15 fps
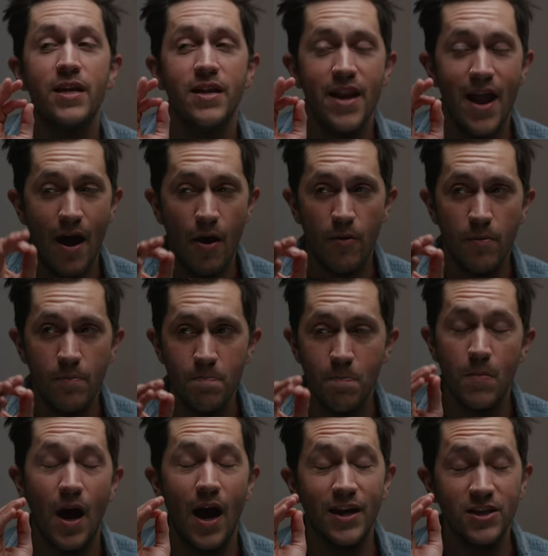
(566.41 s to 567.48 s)
Now,
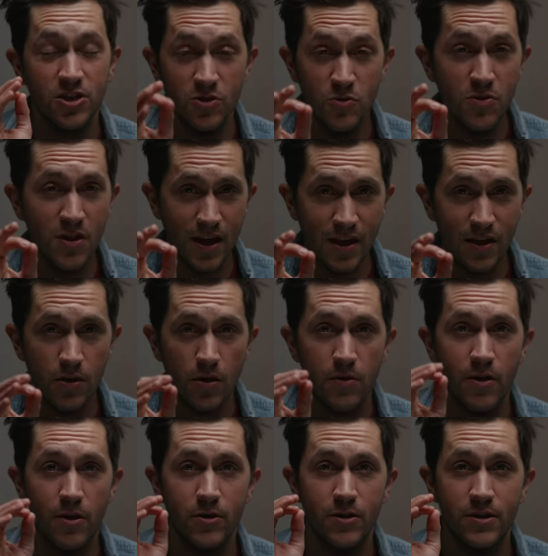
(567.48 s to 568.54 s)
I do think
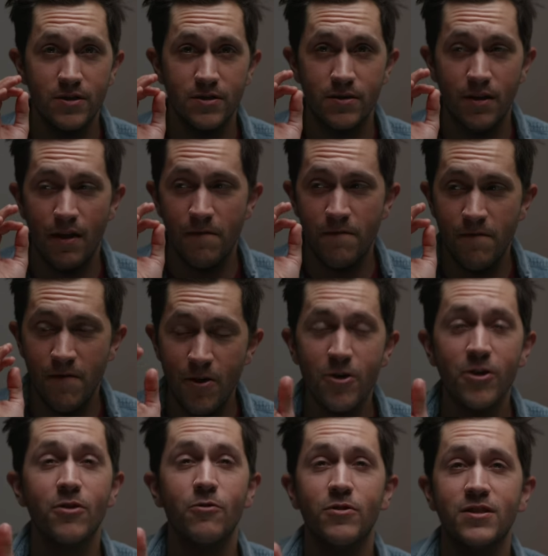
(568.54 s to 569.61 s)
there is a very
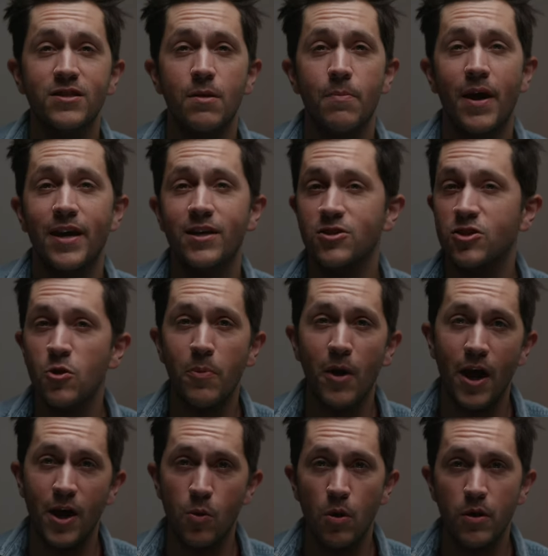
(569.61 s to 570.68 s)
good reason to buy a super
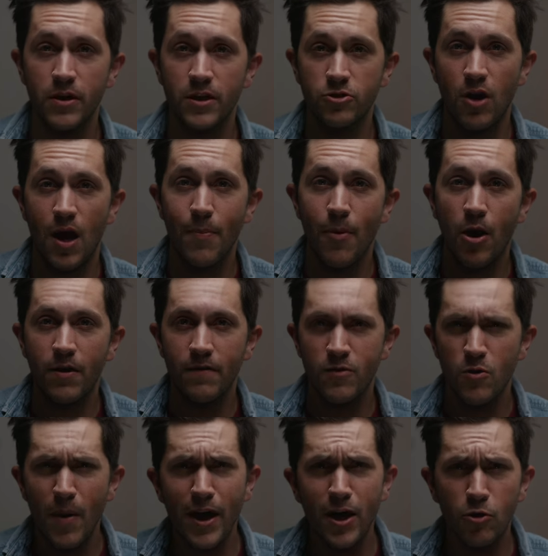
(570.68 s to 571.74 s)
high quality tripod. If
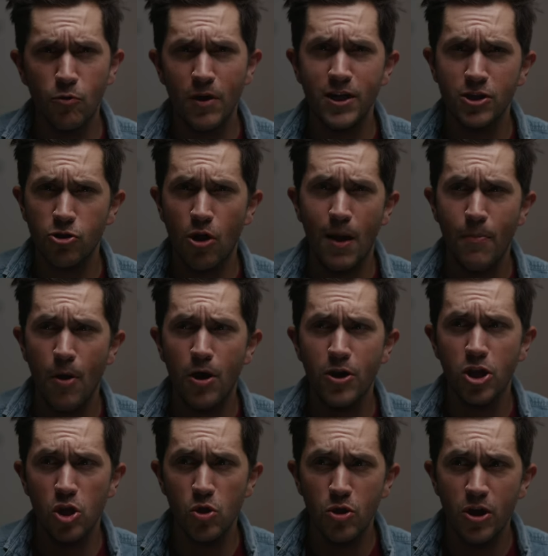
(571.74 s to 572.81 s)
you buy a great
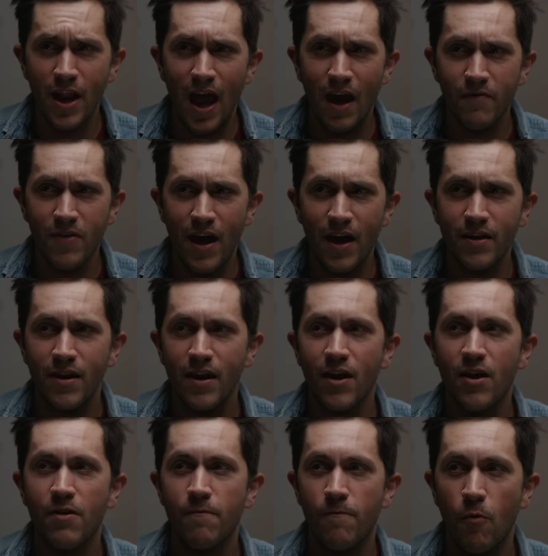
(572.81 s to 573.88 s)
tripod, you could have that
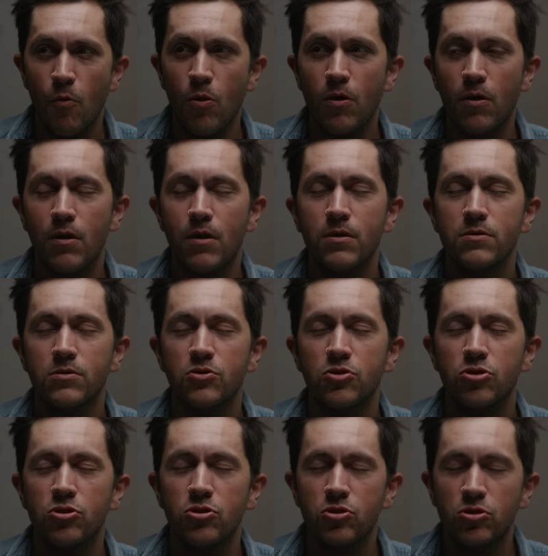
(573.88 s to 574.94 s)
for
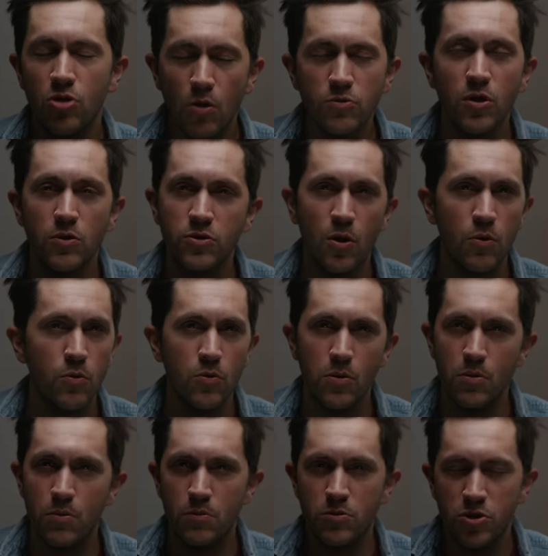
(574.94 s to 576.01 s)

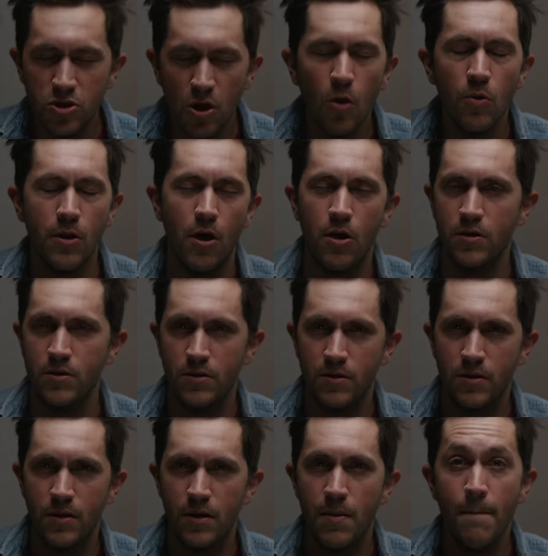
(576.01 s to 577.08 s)
so long.
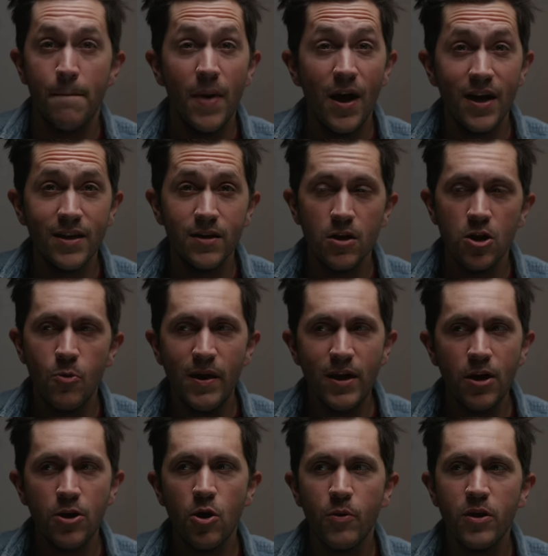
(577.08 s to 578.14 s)
But you might
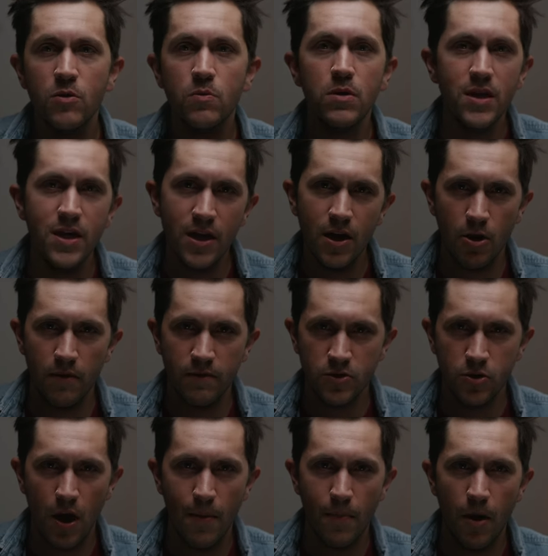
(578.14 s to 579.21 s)
not know what you need out of a
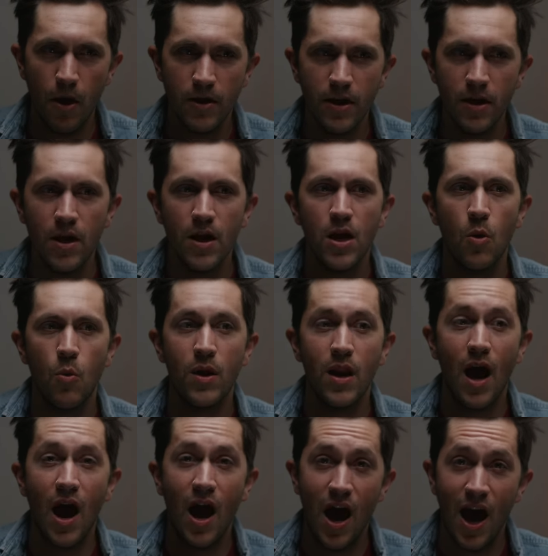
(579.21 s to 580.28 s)
tripod. What
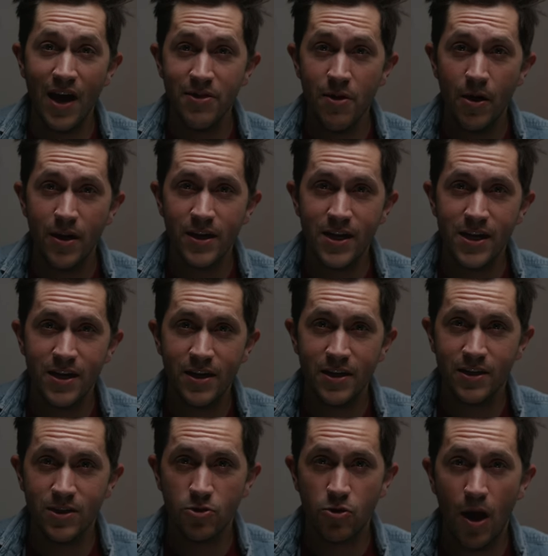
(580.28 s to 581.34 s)
I thought I needed
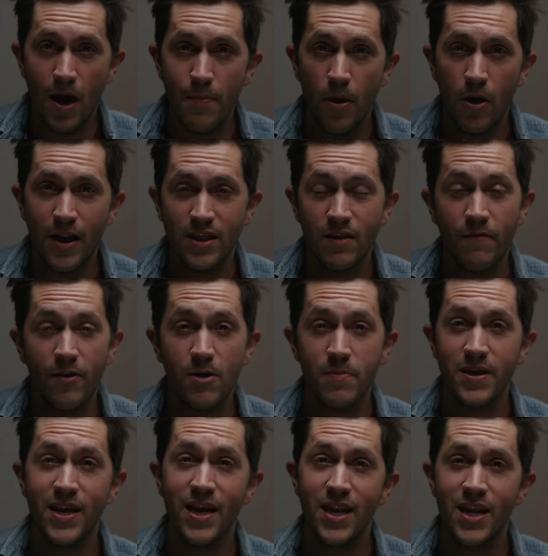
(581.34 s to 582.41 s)
in a tripod at the very
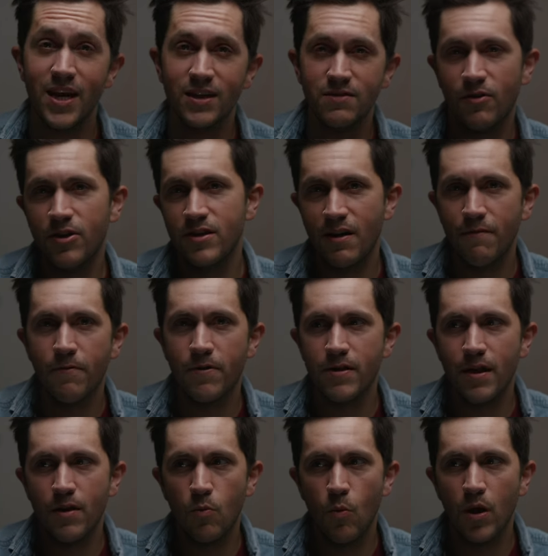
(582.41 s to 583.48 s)
beginning is very different
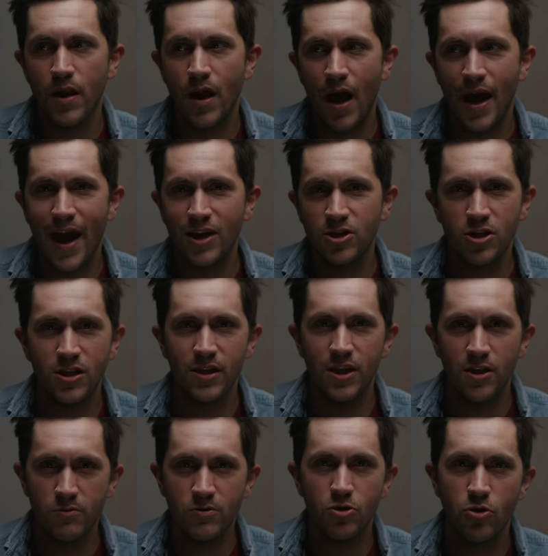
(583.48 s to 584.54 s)
than what I actually
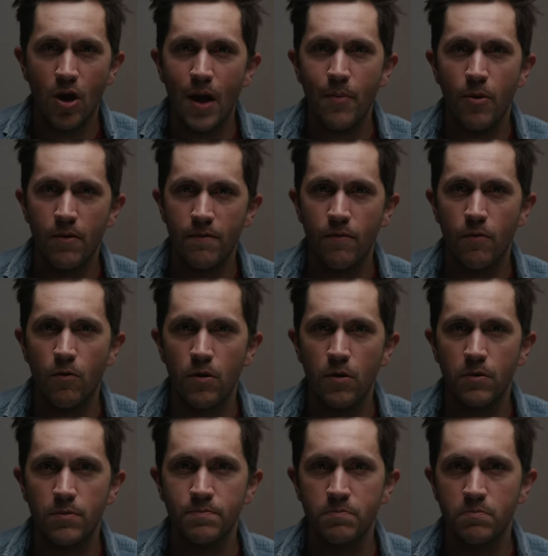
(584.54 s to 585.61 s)
use a tripod
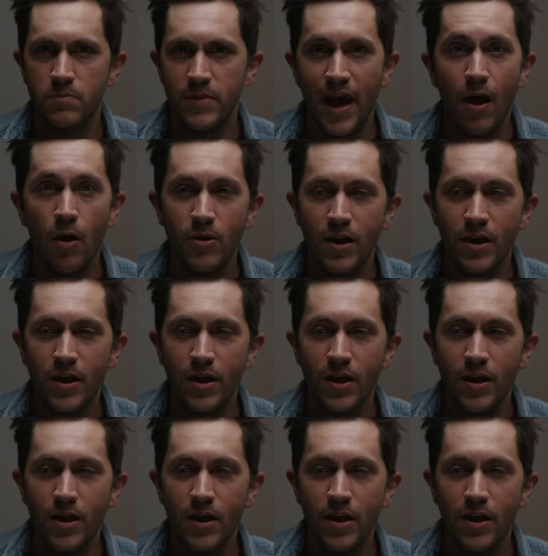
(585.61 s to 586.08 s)
for now.